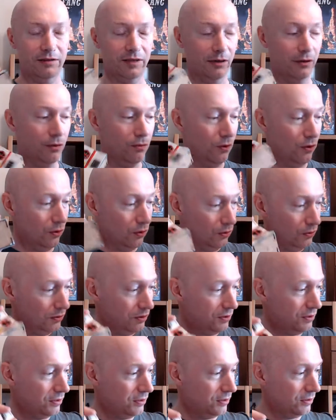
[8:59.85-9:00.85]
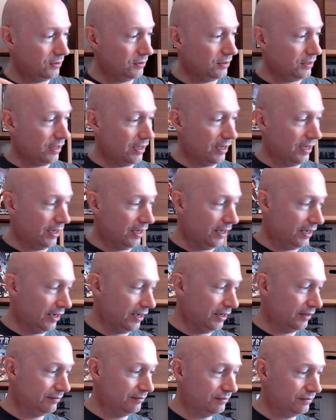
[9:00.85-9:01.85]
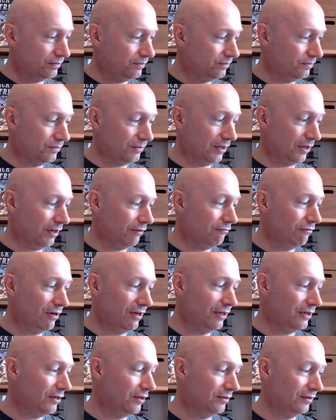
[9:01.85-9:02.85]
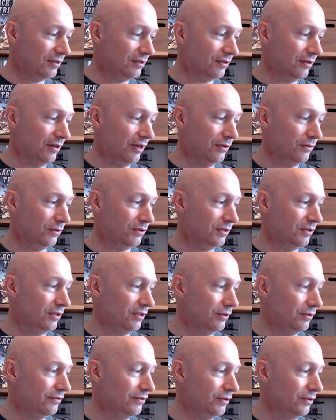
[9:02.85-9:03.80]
So the walls, I really couldn't decide what to do with the